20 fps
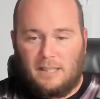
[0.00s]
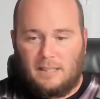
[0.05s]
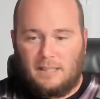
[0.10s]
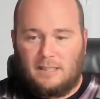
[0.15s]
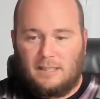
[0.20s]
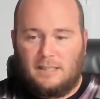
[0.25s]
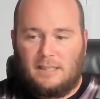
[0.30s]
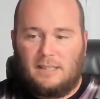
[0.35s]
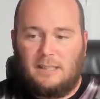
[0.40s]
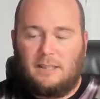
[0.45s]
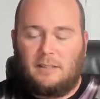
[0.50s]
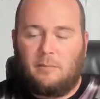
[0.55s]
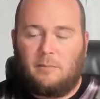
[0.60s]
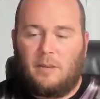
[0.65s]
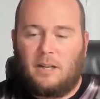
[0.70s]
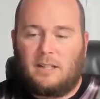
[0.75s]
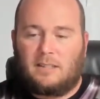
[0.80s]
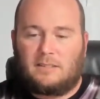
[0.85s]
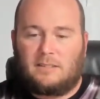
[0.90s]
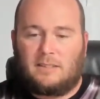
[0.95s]
it
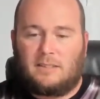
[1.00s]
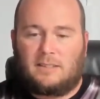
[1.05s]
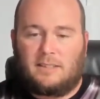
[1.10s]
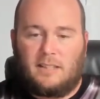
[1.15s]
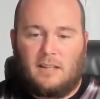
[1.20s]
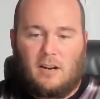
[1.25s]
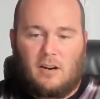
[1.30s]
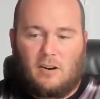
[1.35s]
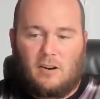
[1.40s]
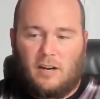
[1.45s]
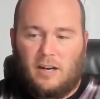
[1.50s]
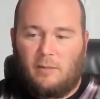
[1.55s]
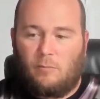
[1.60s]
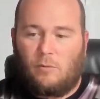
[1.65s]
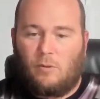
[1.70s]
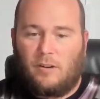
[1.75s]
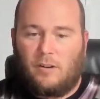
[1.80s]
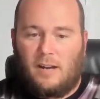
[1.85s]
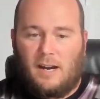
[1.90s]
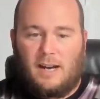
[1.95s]
because the CRM
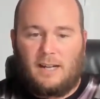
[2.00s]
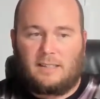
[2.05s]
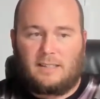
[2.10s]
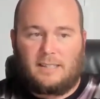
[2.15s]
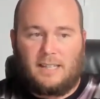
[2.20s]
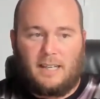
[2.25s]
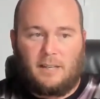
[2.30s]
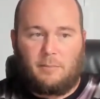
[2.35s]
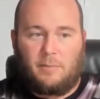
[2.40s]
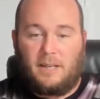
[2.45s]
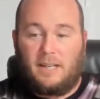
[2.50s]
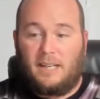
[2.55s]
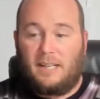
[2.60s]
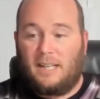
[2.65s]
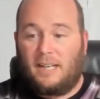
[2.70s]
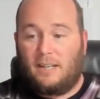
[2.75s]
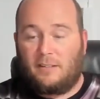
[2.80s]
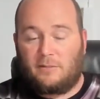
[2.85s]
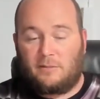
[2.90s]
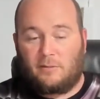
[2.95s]
will not take
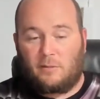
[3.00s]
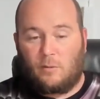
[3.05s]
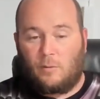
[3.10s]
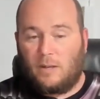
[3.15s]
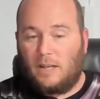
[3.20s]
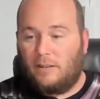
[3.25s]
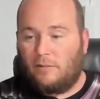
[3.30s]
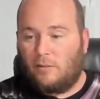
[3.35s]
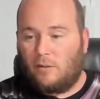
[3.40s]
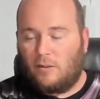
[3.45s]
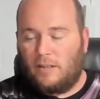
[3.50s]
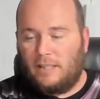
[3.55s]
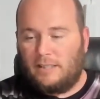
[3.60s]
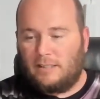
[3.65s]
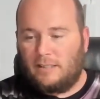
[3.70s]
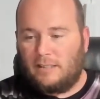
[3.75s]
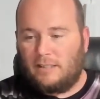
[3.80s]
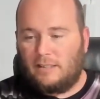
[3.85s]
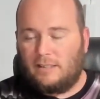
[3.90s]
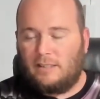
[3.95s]
PDFs for whatever
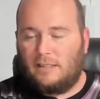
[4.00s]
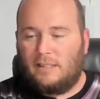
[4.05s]
reason.